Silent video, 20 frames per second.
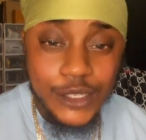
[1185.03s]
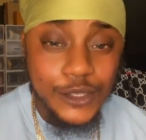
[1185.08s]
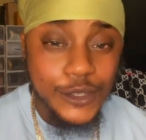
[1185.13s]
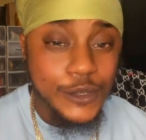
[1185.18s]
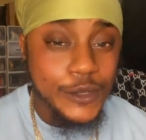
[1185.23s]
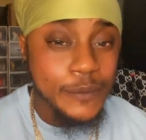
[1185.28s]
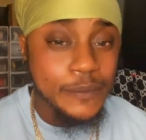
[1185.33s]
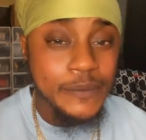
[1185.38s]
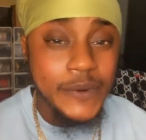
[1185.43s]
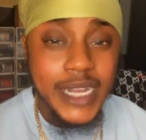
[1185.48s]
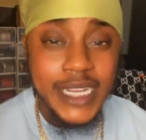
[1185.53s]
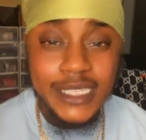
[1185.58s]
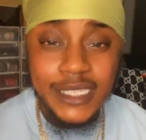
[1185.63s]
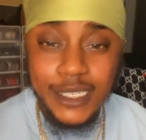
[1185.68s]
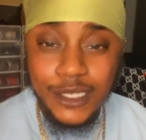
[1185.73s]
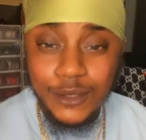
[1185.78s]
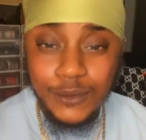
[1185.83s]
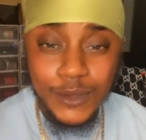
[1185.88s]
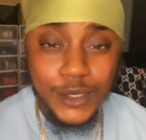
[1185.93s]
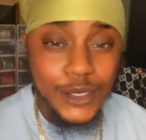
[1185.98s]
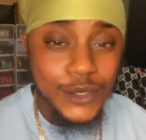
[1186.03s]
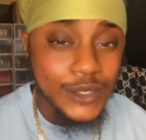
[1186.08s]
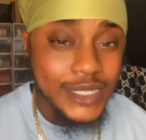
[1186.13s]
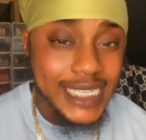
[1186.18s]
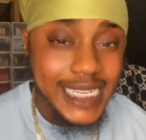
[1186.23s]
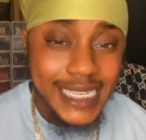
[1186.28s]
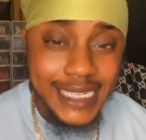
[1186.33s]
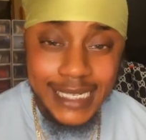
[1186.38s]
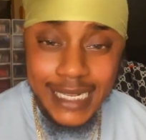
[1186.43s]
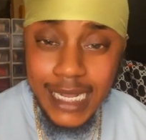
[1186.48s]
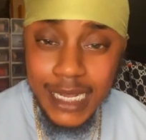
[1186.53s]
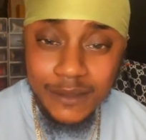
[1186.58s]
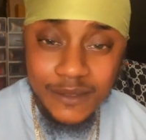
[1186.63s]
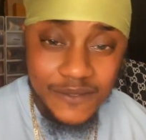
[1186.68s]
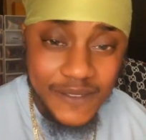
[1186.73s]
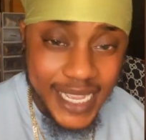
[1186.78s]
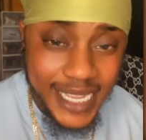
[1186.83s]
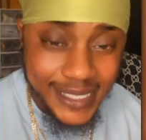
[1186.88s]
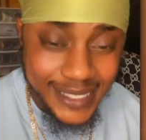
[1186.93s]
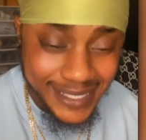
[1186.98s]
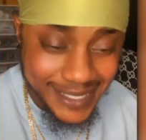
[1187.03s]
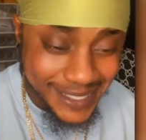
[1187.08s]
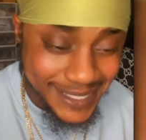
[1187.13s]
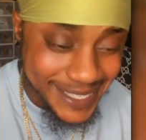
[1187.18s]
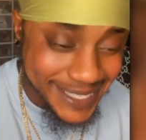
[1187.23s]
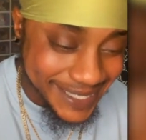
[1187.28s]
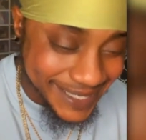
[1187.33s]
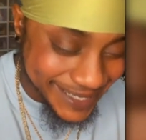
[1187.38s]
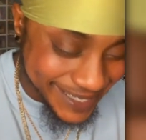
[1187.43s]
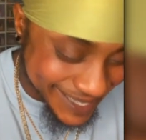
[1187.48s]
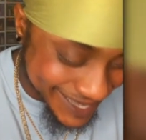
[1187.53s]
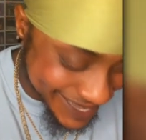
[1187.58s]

So the process will go 10 times faster.